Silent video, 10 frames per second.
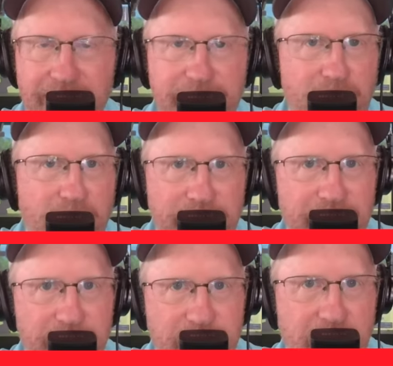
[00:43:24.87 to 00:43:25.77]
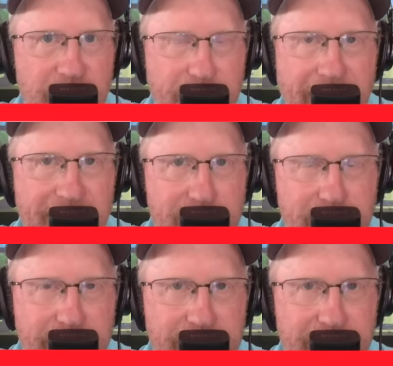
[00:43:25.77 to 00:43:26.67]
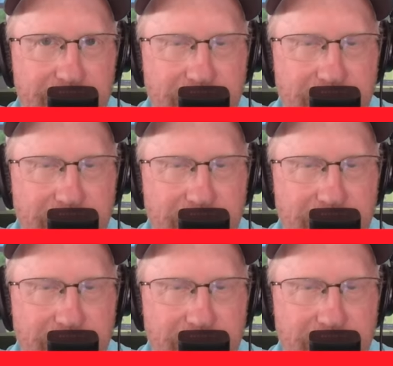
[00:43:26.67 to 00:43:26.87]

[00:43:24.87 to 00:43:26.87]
than all the other college basketball teams?